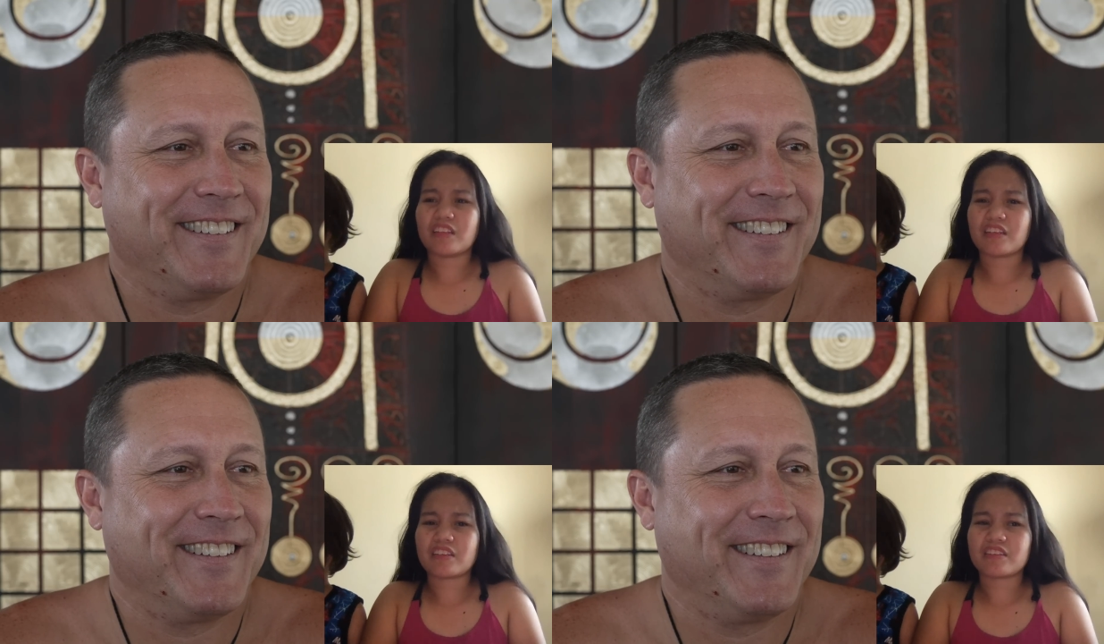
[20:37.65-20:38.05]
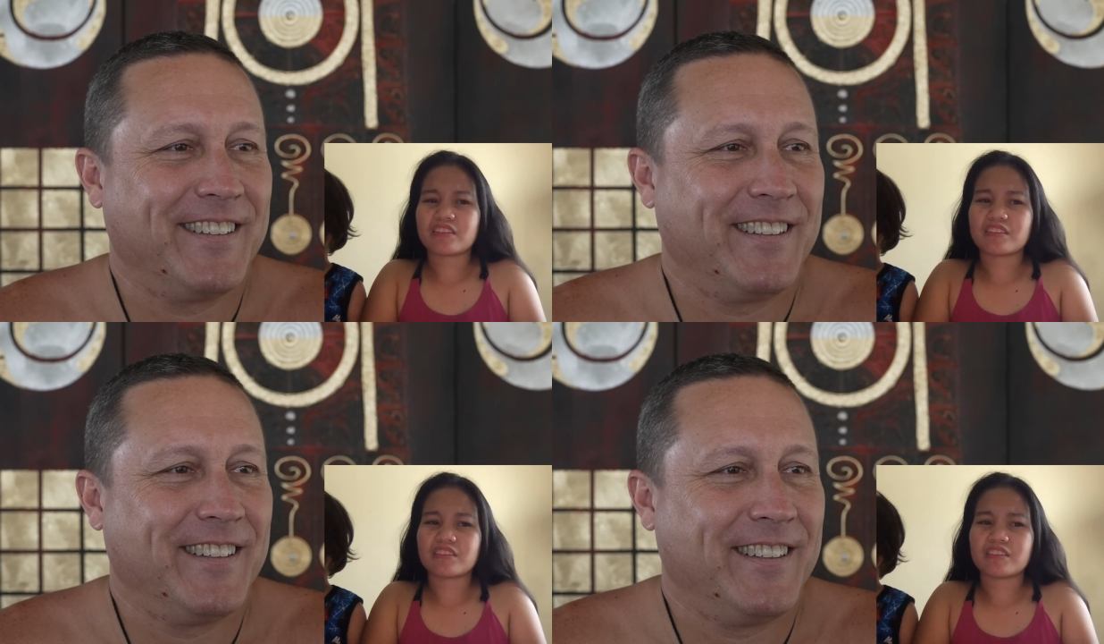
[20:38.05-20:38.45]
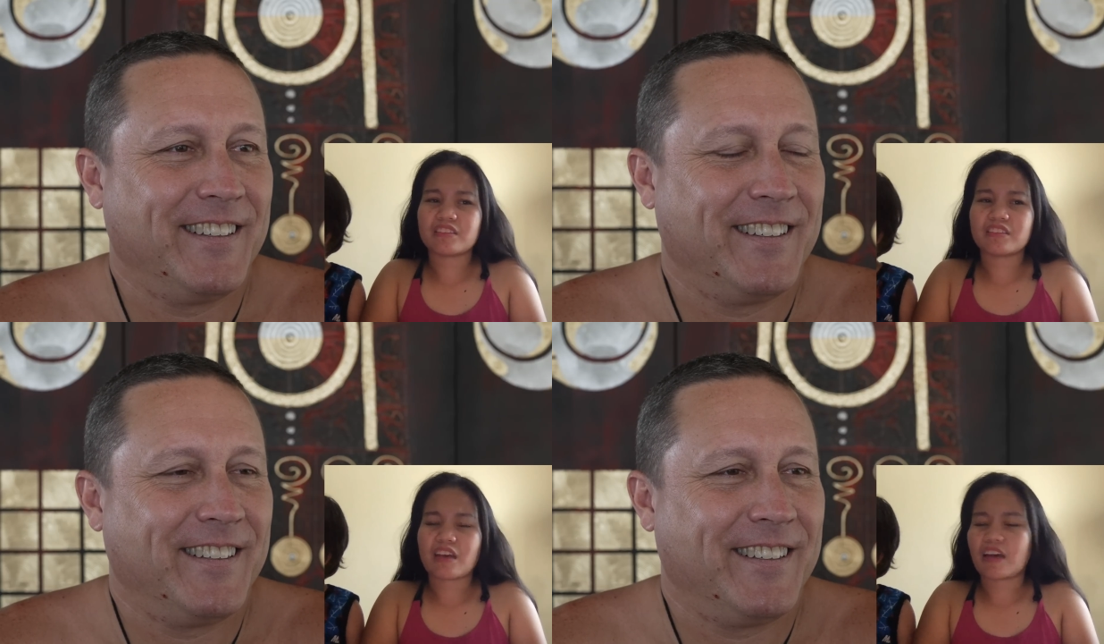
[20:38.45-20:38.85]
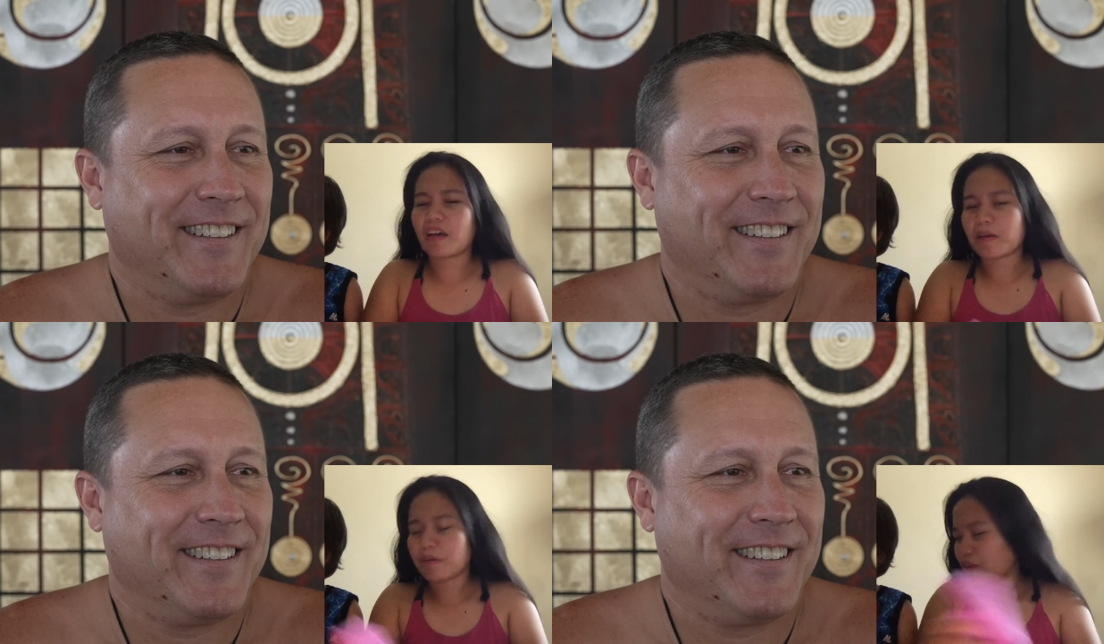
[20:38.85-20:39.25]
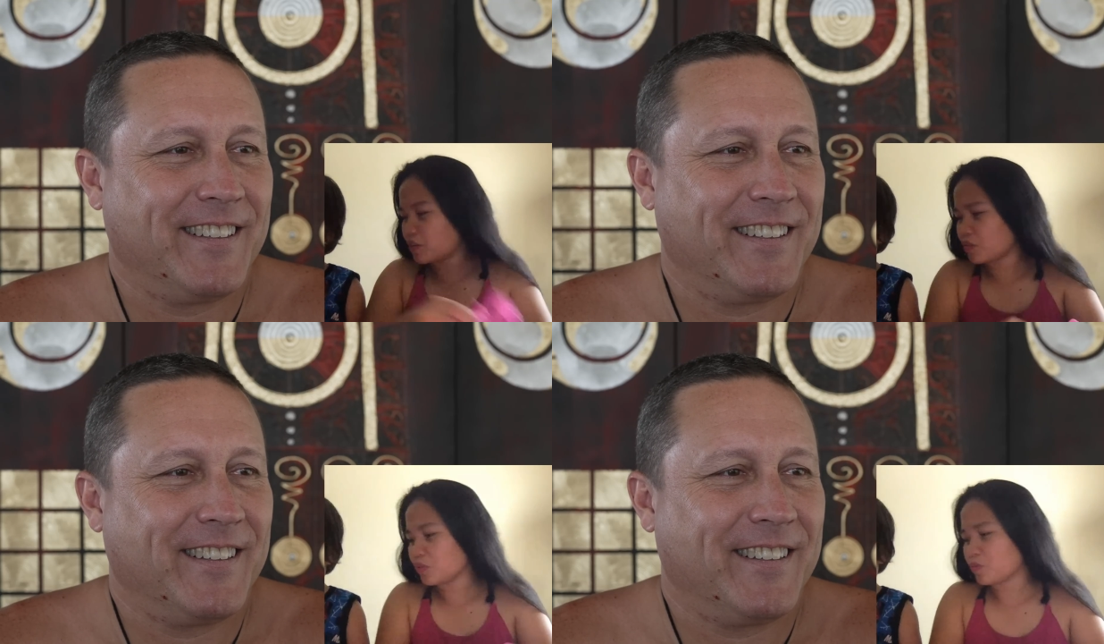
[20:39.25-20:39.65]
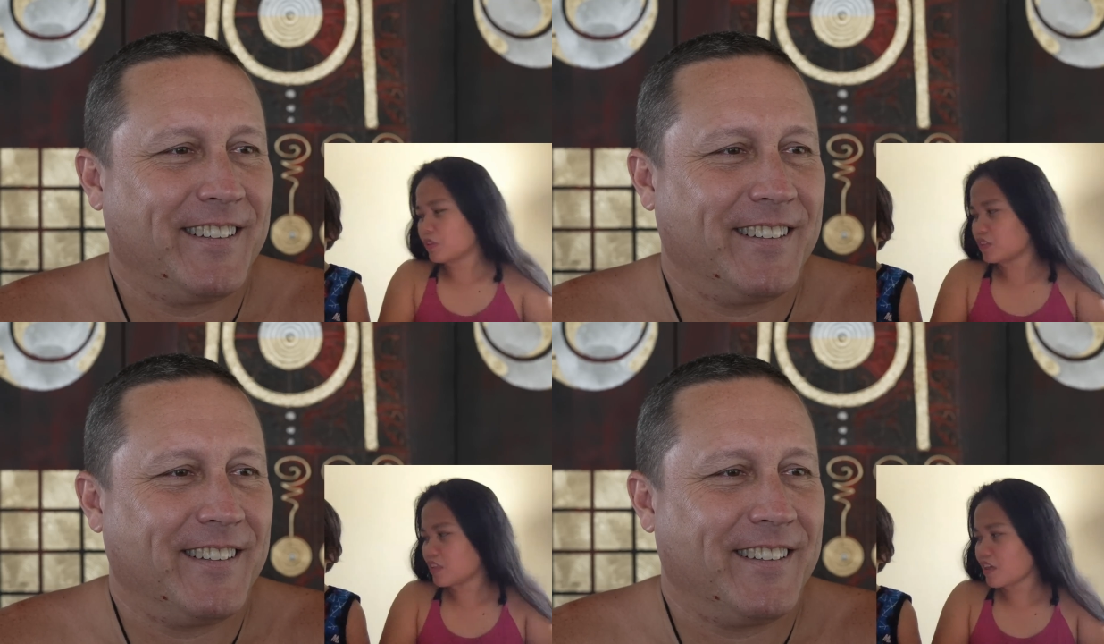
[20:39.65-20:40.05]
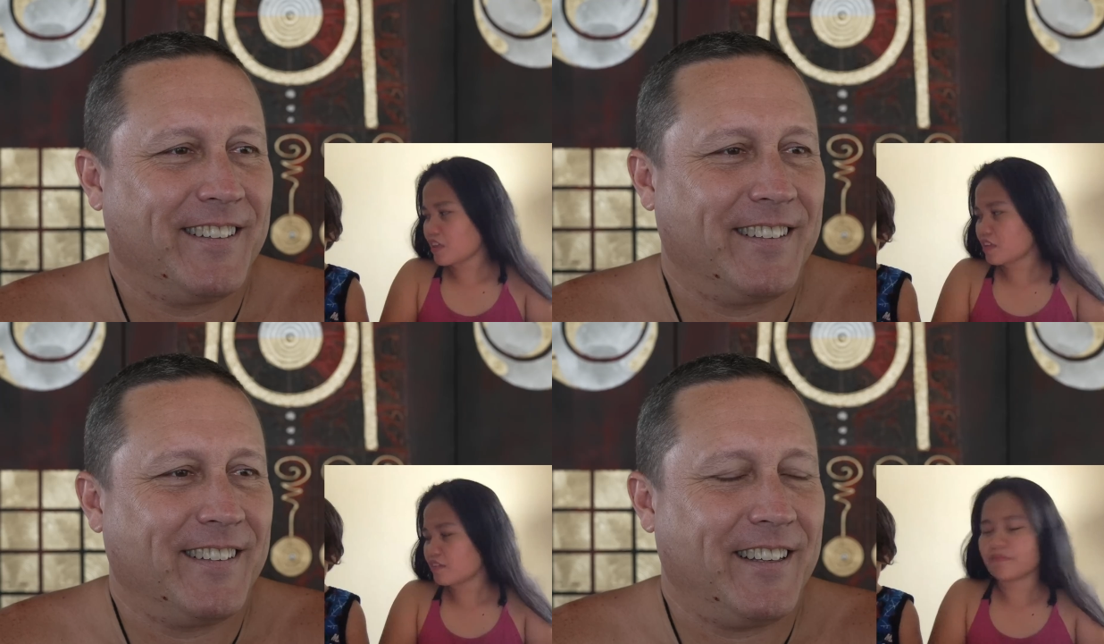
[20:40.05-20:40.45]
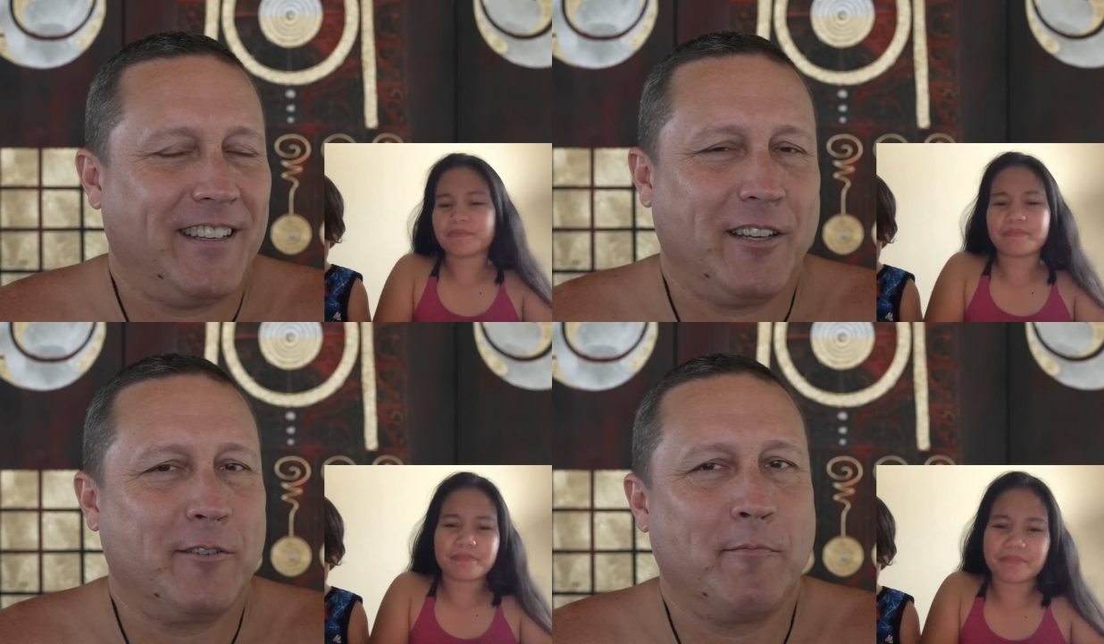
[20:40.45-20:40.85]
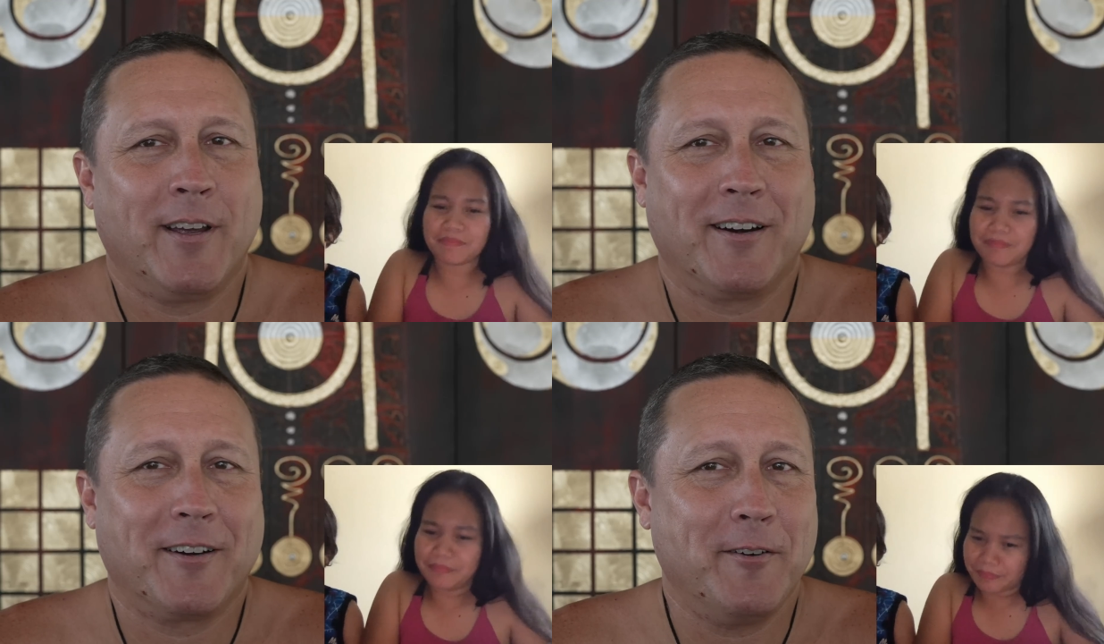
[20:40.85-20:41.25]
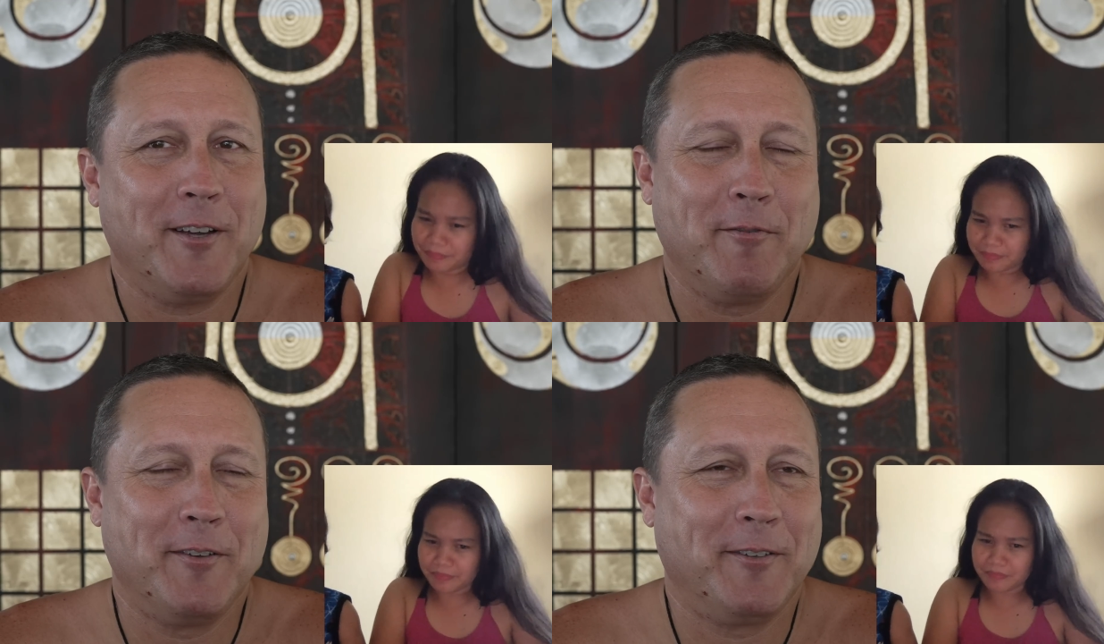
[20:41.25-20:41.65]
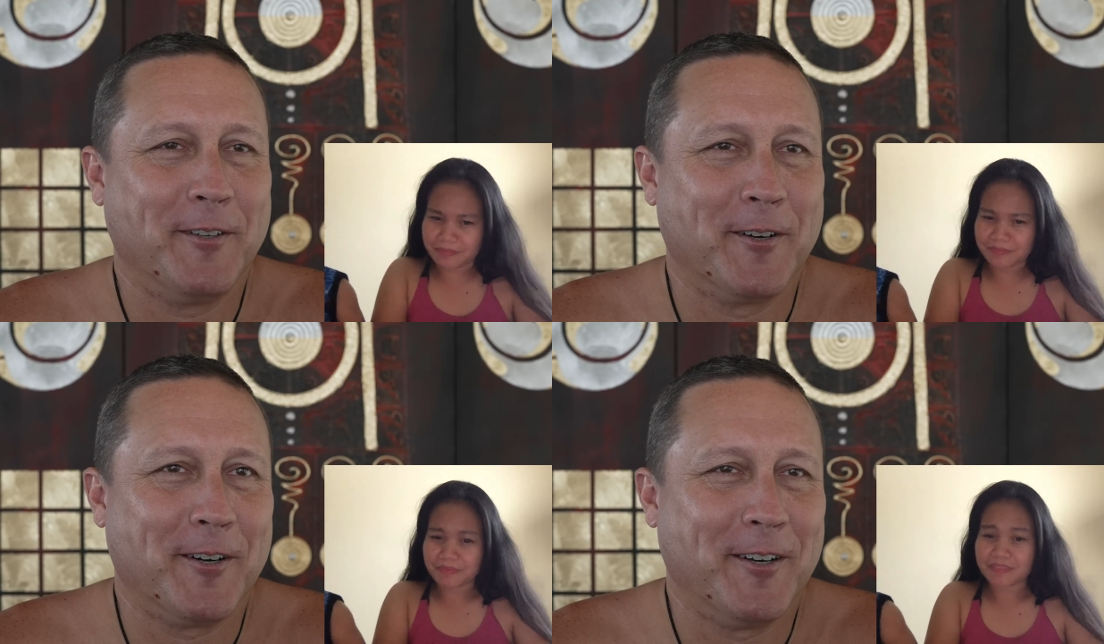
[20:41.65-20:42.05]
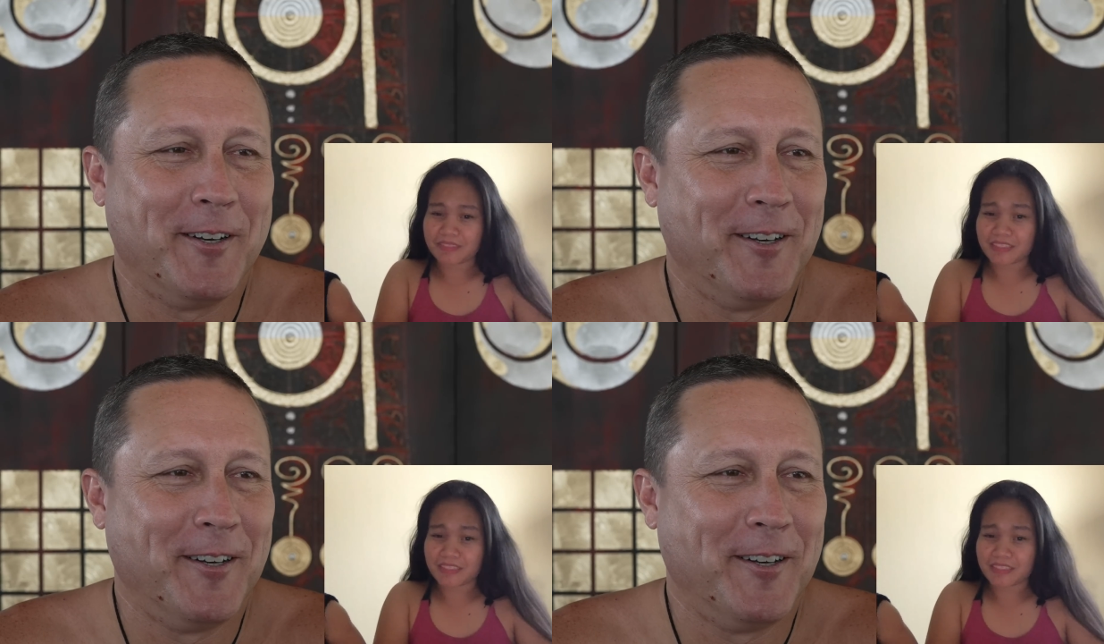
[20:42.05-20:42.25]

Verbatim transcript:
Speaker 1: Like I don't know what day that.
Speaker 2: It doesn't matter. Go ahead with the story.